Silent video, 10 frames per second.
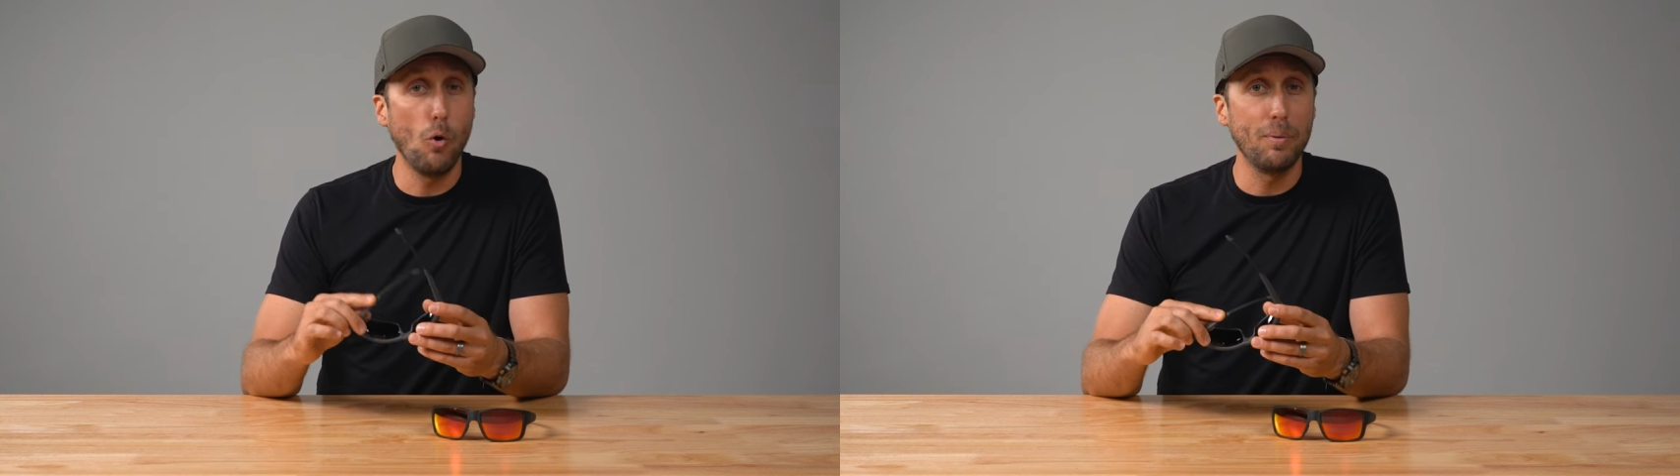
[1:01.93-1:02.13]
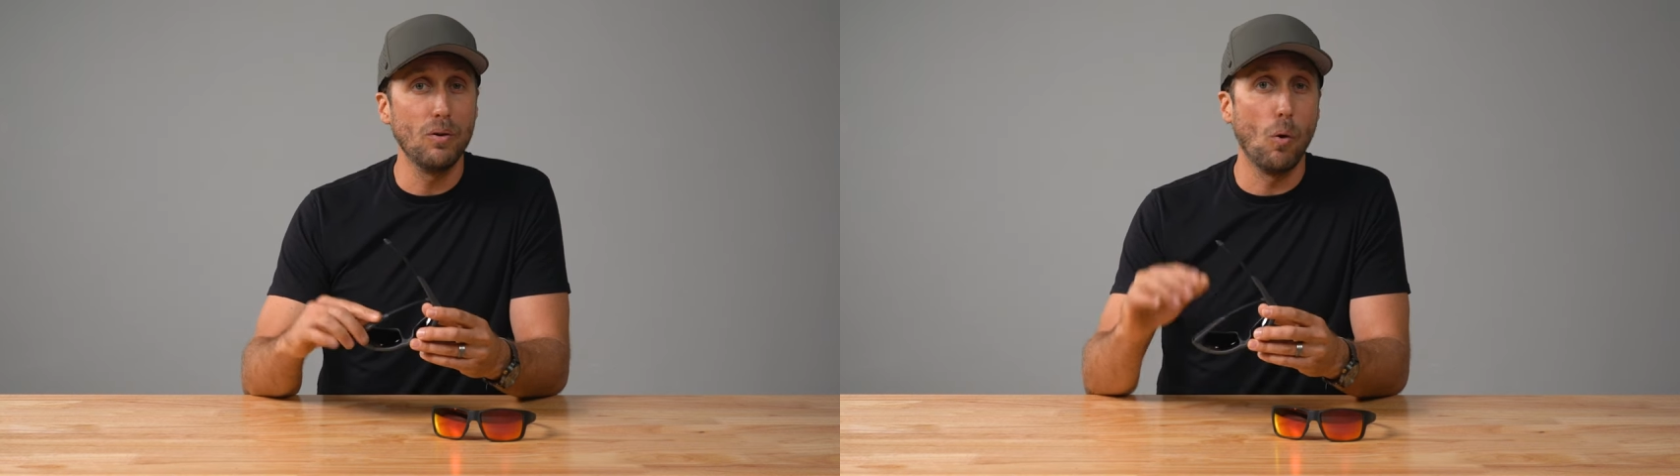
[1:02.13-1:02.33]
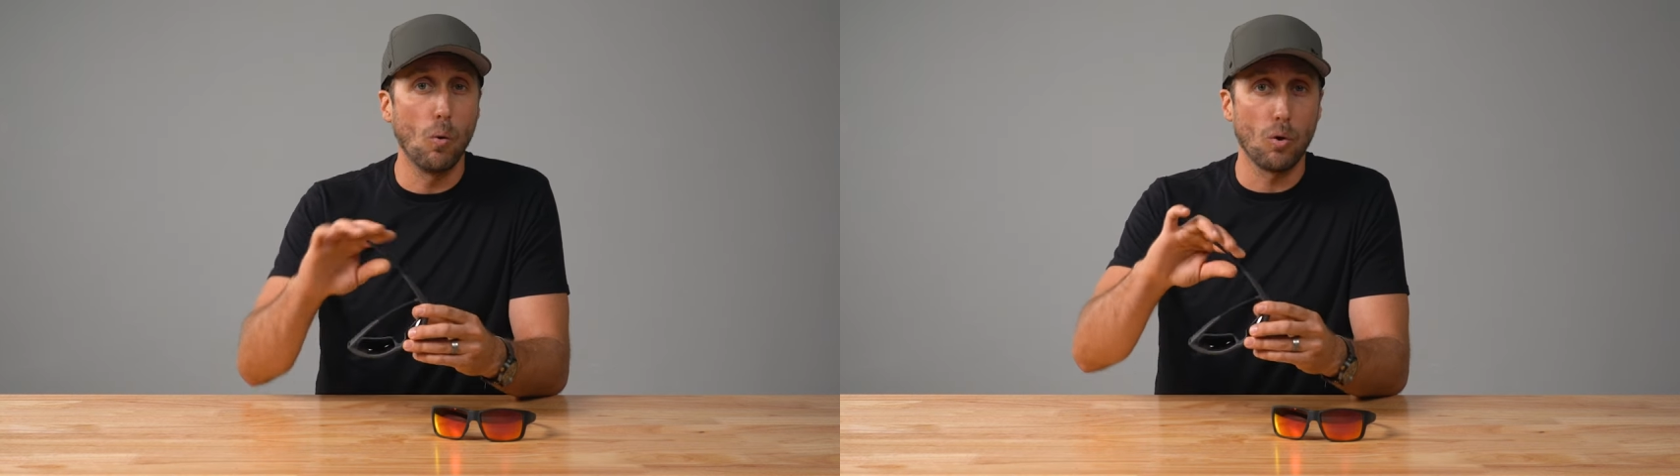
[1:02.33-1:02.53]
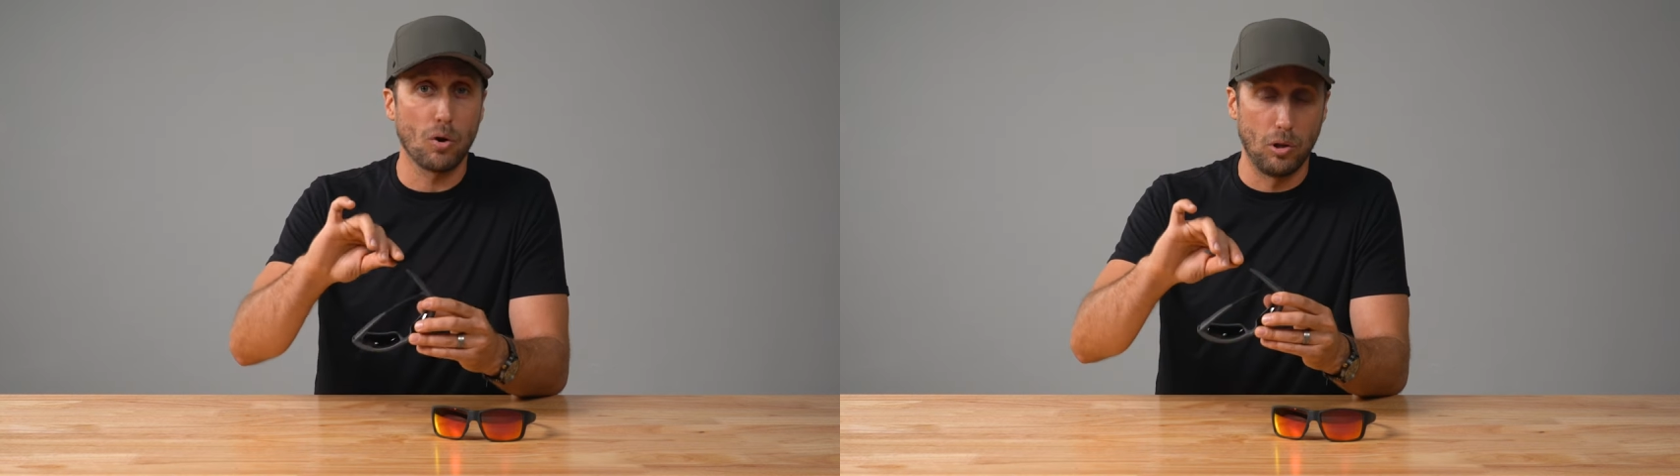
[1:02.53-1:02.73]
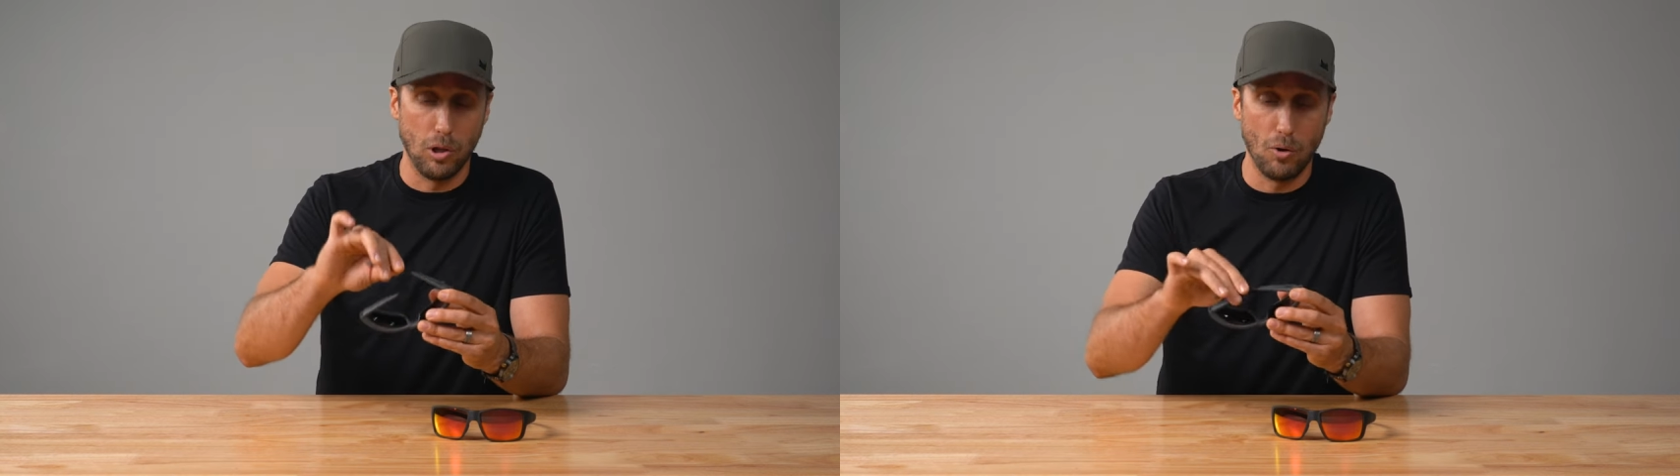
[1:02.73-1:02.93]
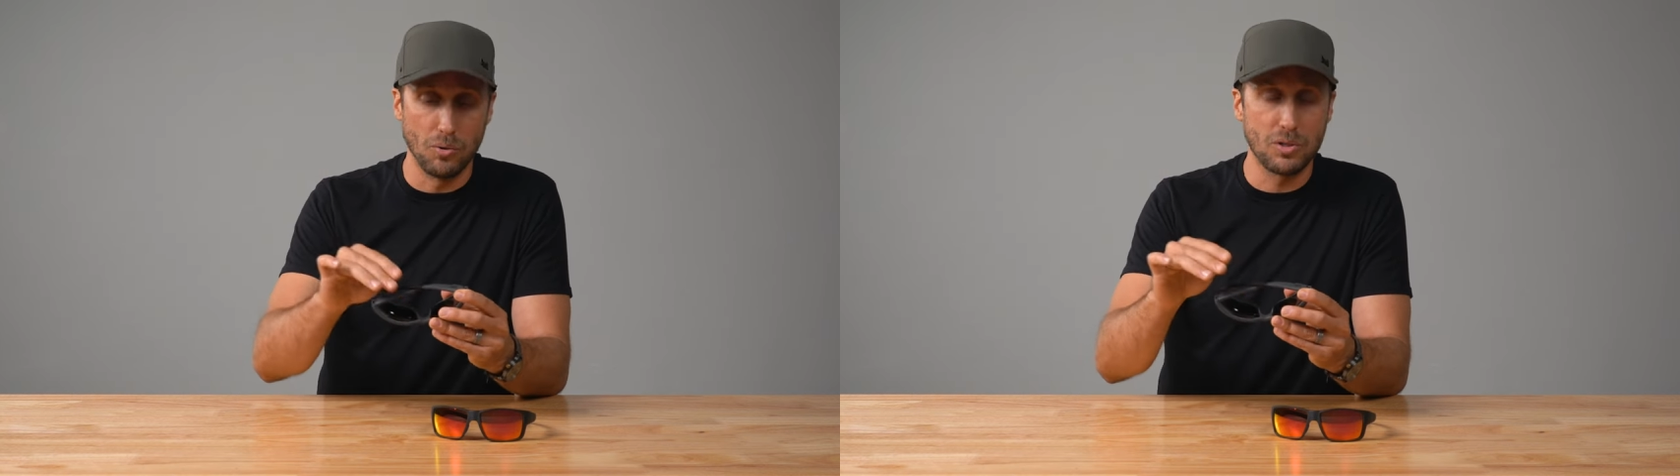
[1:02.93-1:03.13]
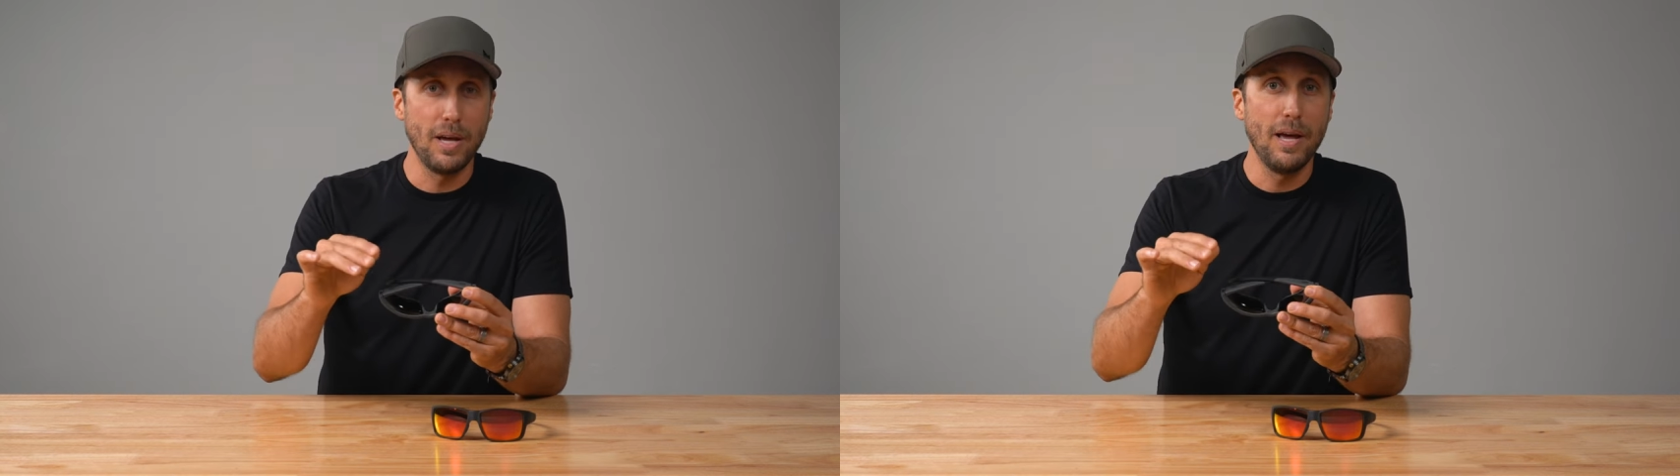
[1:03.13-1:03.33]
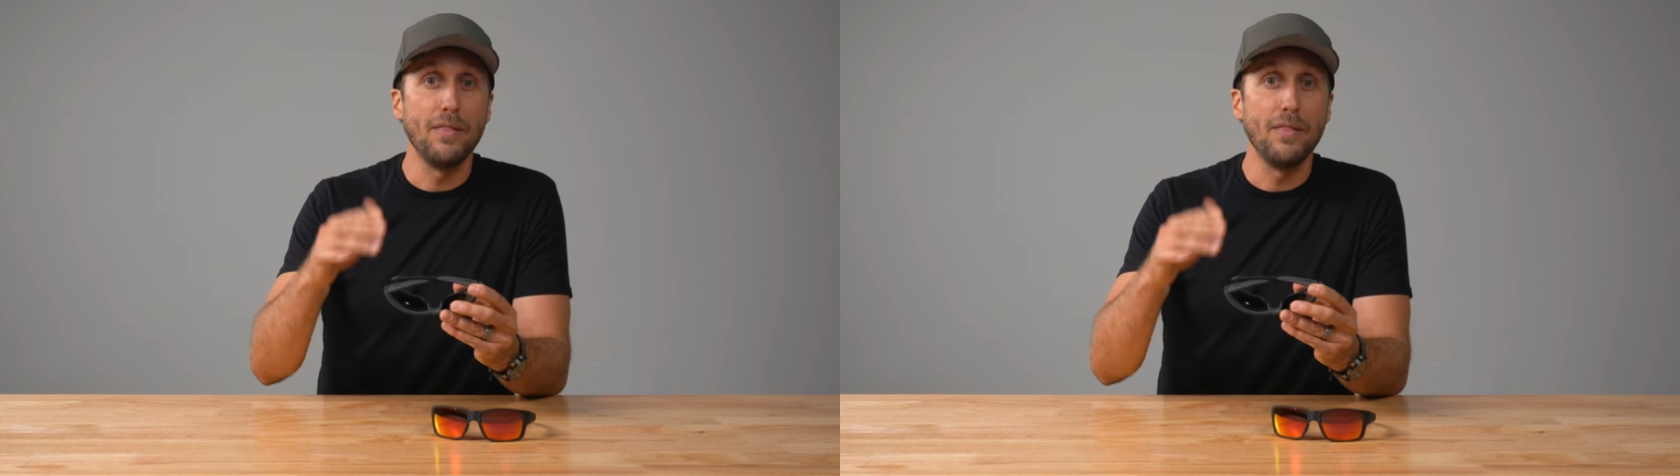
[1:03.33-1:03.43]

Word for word: open or closed.